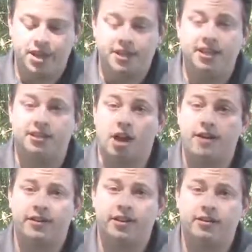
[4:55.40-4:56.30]
These
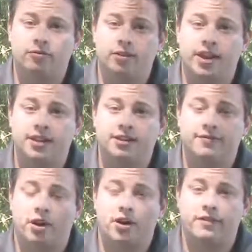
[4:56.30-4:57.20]
often
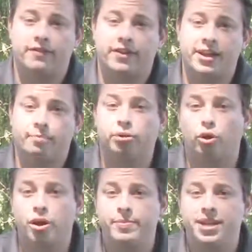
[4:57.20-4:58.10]
involve
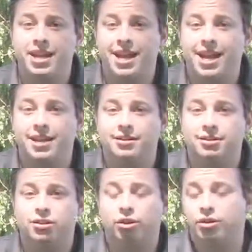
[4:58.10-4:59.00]
employment in
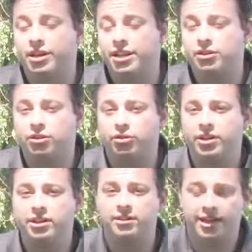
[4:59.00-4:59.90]
certain
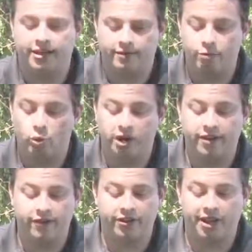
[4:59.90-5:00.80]
industries like
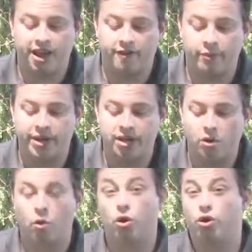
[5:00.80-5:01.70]
working for the
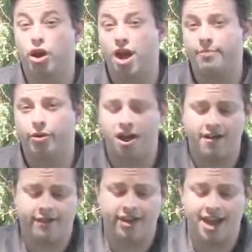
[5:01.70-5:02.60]
government or
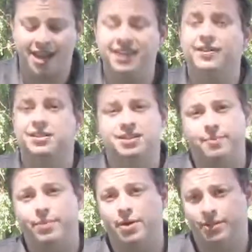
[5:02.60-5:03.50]
nonprofit and even
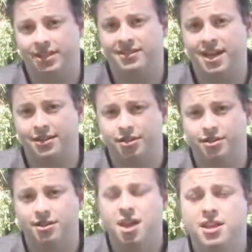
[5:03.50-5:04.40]
some public
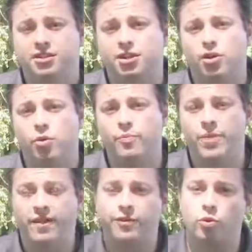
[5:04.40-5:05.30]
sectors. So
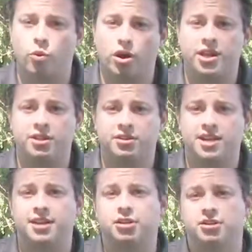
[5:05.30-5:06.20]
if you work in those
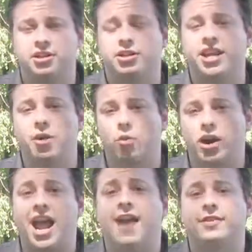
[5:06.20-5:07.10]
sectors and you get
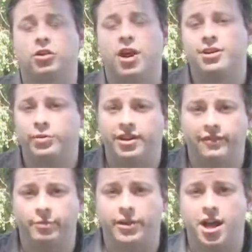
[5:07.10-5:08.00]
work after graduating
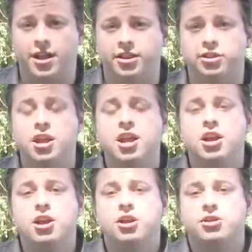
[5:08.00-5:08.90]
from college,
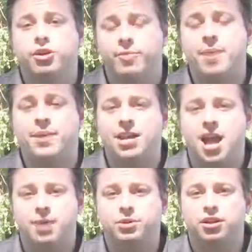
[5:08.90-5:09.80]
there might be an
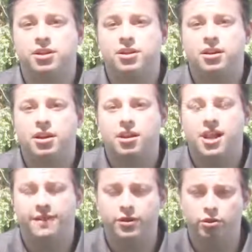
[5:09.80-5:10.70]
option,
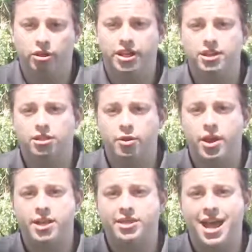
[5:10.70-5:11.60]
if you look into
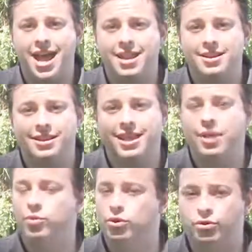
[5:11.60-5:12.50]
it, that
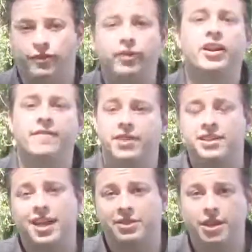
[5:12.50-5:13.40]
they will forgive the
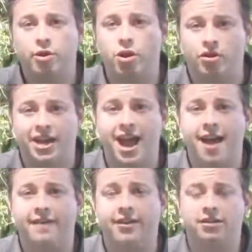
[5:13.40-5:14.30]
debt that you already
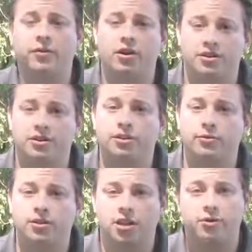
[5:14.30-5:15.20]
have as far as a
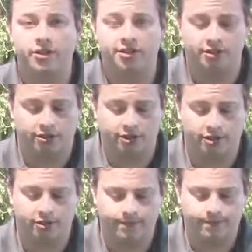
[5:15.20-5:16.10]
student loan is
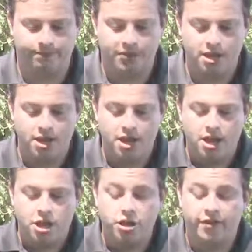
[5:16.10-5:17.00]
concerned.
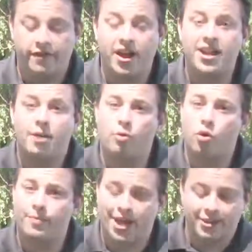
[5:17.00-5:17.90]
You can find out
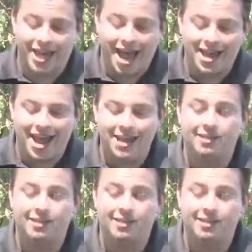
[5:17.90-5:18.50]
more about that at